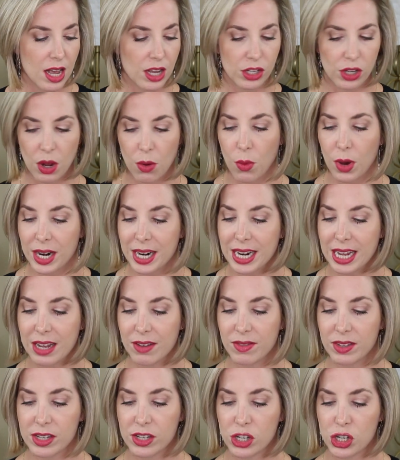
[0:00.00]
So I wanted to
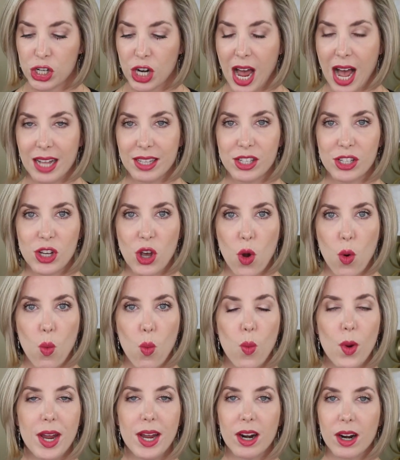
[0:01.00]
give this a shot. So
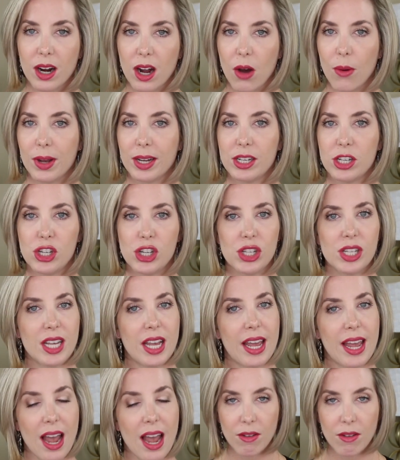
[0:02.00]
we are going to just